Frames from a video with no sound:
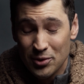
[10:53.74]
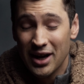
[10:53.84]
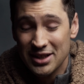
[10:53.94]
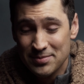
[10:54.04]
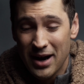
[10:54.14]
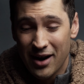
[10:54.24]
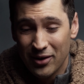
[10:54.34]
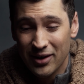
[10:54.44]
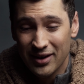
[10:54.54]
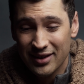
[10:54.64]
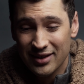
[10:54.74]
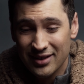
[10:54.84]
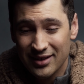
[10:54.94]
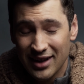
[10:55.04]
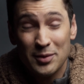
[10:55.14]
Through God's power,
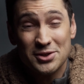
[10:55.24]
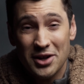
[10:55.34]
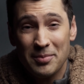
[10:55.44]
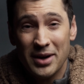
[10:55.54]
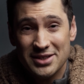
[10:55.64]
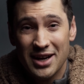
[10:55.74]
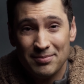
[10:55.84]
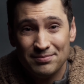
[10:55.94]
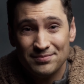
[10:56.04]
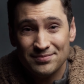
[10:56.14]
I was good at my job.